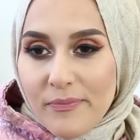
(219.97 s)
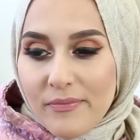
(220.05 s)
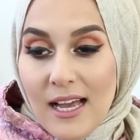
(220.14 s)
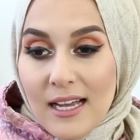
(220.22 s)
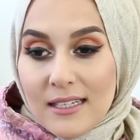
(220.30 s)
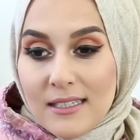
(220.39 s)

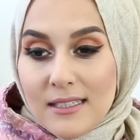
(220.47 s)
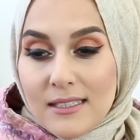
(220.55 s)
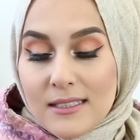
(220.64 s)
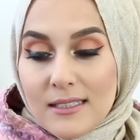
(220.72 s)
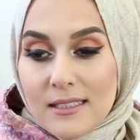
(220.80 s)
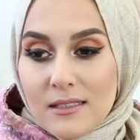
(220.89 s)

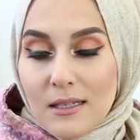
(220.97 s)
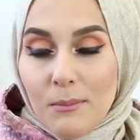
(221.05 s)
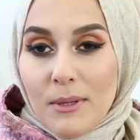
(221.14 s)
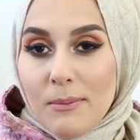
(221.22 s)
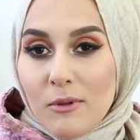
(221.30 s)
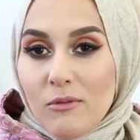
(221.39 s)
And some
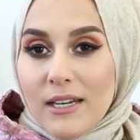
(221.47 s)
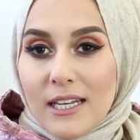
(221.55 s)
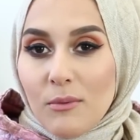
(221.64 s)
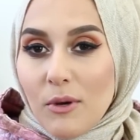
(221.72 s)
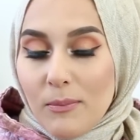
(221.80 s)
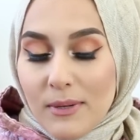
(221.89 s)
people
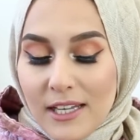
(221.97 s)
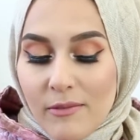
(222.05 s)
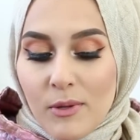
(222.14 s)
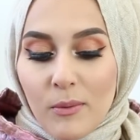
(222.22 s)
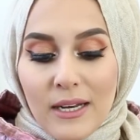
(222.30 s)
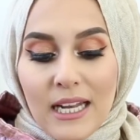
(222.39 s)
really won't believe
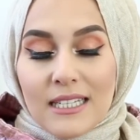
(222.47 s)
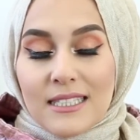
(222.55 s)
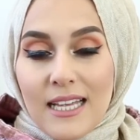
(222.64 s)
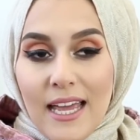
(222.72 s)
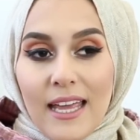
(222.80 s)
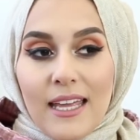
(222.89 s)
me when I
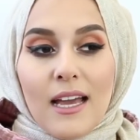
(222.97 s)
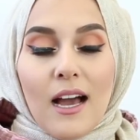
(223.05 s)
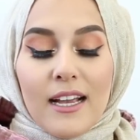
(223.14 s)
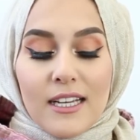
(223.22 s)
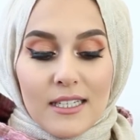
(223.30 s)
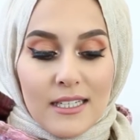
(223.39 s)
say
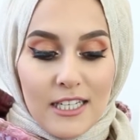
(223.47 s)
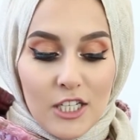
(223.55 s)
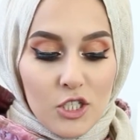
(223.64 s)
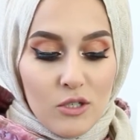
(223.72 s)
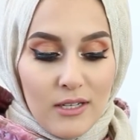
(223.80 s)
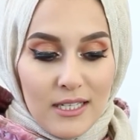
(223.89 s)
I could
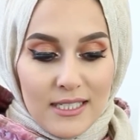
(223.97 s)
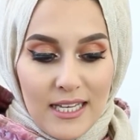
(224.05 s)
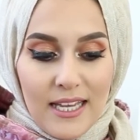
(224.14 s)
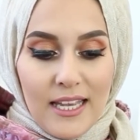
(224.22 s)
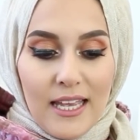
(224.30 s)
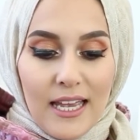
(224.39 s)
literally
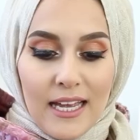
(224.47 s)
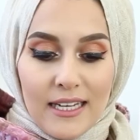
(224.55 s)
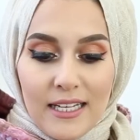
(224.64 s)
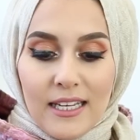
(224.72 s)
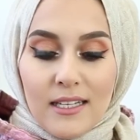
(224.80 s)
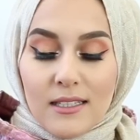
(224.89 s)
sit here and
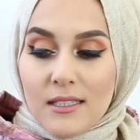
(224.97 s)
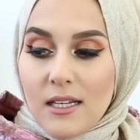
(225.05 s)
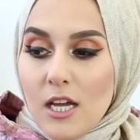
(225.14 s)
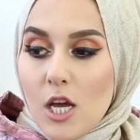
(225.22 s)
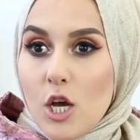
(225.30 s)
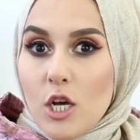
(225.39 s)
eat
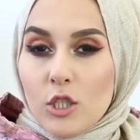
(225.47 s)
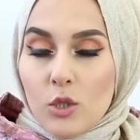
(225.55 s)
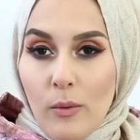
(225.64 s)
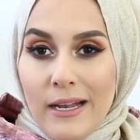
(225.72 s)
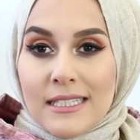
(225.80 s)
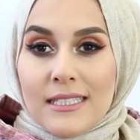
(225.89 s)

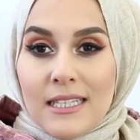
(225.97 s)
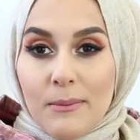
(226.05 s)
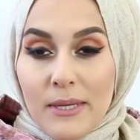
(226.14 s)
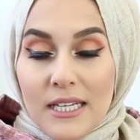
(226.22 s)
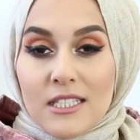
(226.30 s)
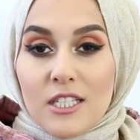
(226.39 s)
20
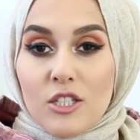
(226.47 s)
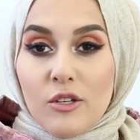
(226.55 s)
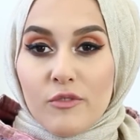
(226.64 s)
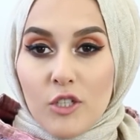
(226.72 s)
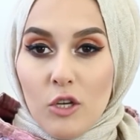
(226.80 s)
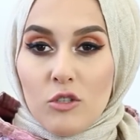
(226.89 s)
pieces
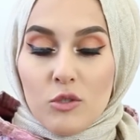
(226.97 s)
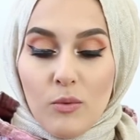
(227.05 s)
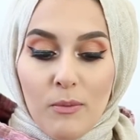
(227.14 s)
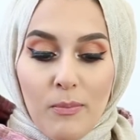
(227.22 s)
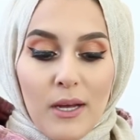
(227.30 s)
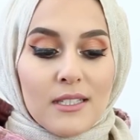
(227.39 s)
of toast
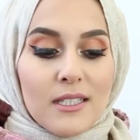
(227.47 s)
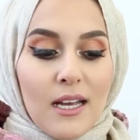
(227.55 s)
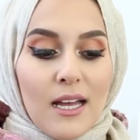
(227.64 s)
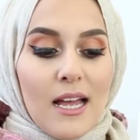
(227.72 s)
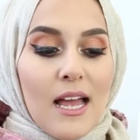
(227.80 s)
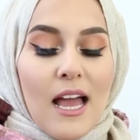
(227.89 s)
with
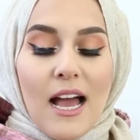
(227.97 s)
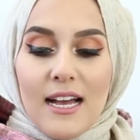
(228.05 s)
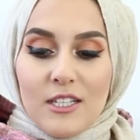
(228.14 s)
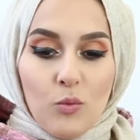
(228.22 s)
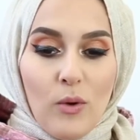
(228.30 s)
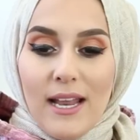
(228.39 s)
butter,
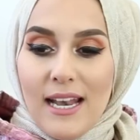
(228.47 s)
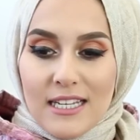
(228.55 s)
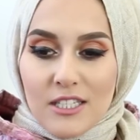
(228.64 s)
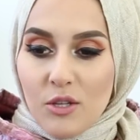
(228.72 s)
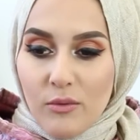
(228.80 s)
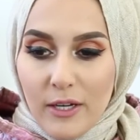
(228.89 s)
as well
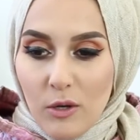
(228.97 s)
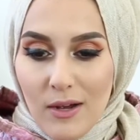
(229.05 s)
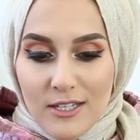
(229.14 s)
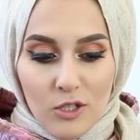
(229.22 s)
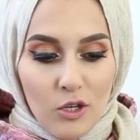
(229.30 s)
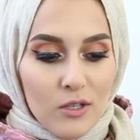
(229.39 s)
as 3
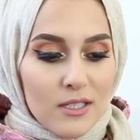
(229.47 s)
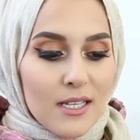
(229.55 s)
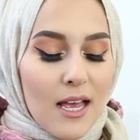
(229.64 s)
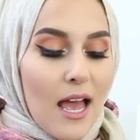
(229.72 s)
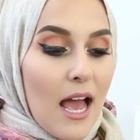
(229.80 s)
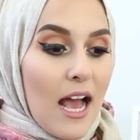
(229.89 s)
croissants,
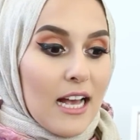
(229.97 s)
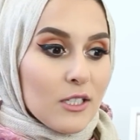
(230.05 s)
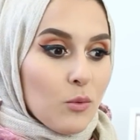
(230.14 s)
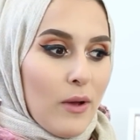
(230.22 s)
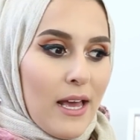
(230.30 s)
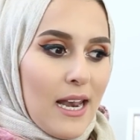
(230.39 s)
as
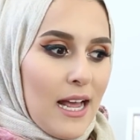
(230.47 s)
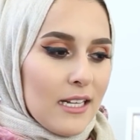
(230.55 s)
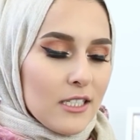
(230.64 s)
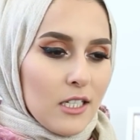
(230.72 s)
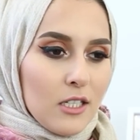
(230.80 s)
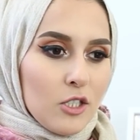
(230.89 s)
well
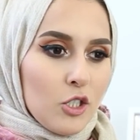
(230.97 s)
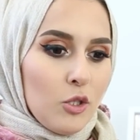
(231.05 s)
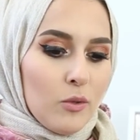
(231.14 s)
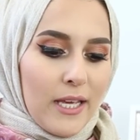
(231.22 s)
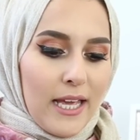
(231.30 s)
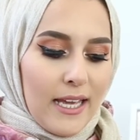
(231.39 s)
as
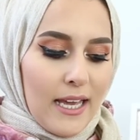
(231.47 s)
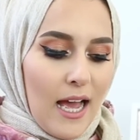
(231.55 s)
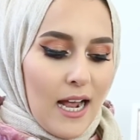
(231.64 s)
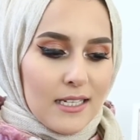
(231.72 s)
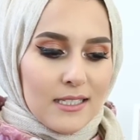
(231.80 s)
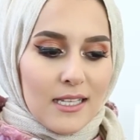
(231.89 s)
2 Kit
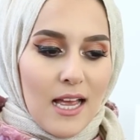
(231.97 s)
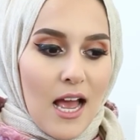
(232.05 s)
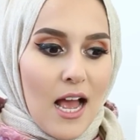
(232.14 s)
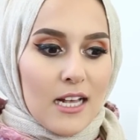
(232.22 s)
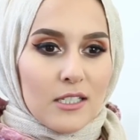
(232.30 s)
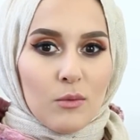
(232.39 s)
Kats,
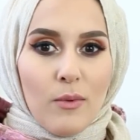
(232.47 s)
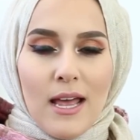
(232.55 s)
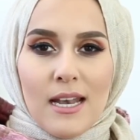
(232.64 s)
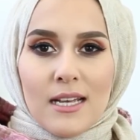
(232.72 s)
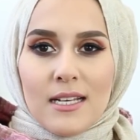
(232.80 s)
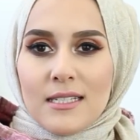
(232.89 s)
as
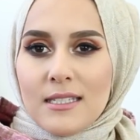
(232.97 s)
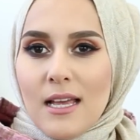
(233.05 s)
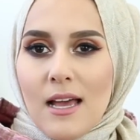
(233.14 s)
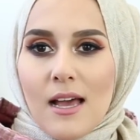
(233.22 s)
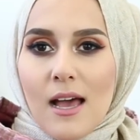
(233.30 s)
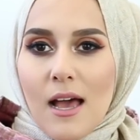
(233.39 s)
well as
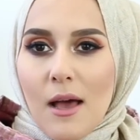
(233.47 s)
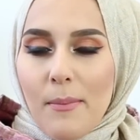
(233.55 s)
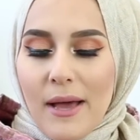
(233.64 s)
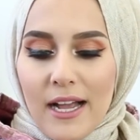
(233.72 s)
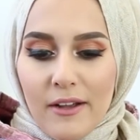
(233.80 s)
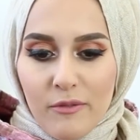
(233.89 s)
a
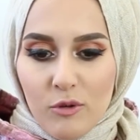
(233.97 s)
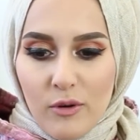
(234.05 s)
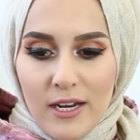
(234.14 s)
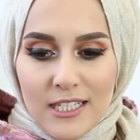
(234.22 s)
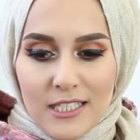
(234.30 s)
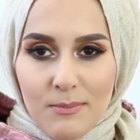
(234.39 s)
bag of
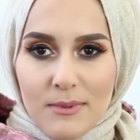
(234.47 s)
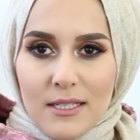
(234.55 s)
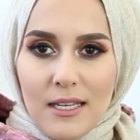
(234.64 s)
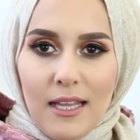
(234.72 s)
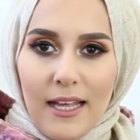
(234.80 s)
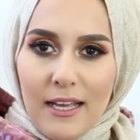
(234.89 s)
crisps,
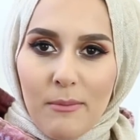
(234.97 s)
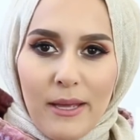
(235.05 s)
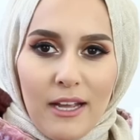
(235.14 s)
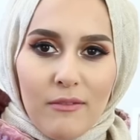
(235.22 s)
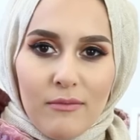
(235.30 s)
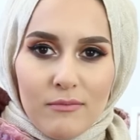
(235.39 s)
like a
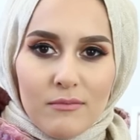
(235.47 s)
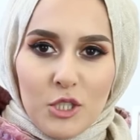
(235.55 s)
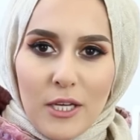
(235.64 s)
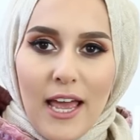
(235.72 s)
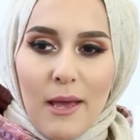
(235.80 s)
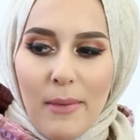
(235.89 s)
big
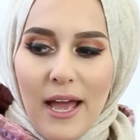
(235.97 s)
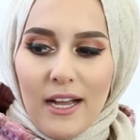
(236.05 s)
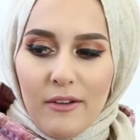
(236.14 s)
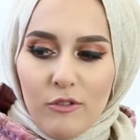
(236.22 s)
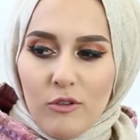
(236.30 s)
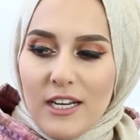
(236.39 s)
share bag
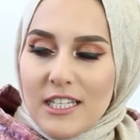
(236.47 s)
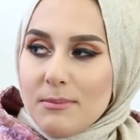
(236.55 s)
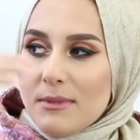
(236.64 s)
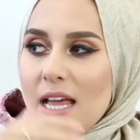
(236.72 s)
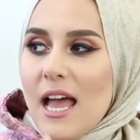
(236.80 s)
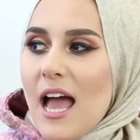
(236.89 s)
of
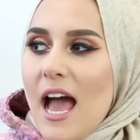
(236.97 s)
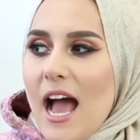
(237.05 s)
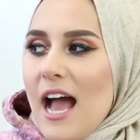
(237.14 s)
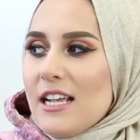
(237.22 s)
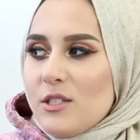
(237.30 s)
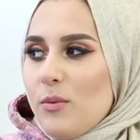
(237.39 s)
crisps,
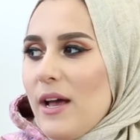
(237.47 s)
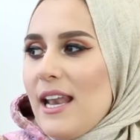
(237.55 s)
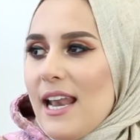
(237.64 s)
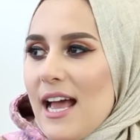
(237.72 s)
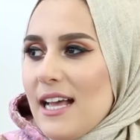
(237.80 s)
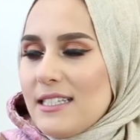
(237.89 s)
as
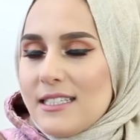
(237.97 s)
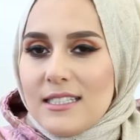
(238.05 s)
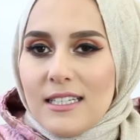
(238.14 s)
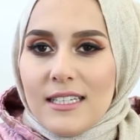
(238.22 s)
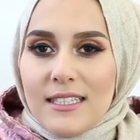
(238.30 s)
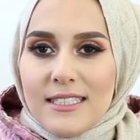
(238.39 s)
well as
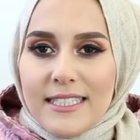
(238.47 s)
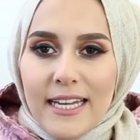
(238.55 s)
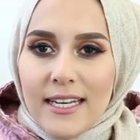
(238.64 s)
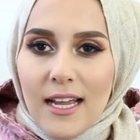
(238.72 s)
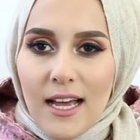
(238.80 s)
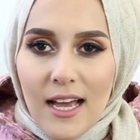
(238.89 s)

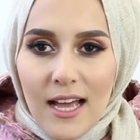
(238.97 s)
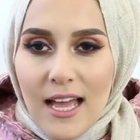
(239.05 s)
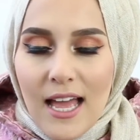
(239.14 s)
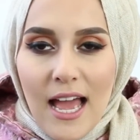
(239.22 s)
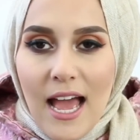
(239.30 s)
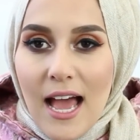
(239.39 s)
dinner,
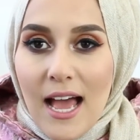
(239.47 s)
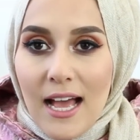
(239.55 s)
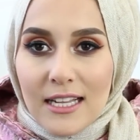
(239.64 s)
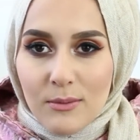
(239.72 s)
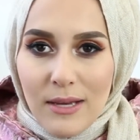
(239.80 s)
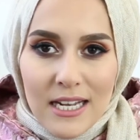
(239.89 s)

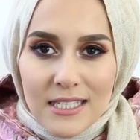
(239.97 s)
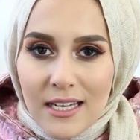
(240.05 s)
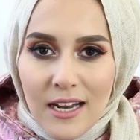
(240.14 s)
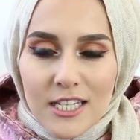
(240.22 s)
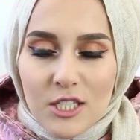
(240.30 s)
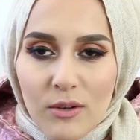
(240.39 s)
as well as an
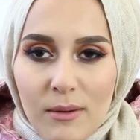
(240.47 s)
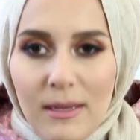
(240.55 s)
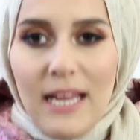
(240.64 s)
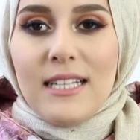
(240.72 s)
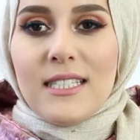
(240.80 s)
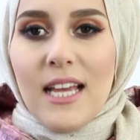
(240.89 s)
ice cream
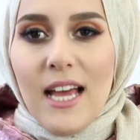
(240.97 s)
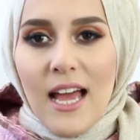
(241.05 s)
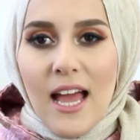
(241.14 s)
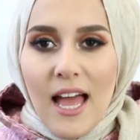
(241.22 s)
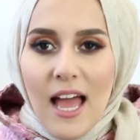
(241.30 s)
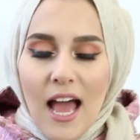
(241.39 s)
later.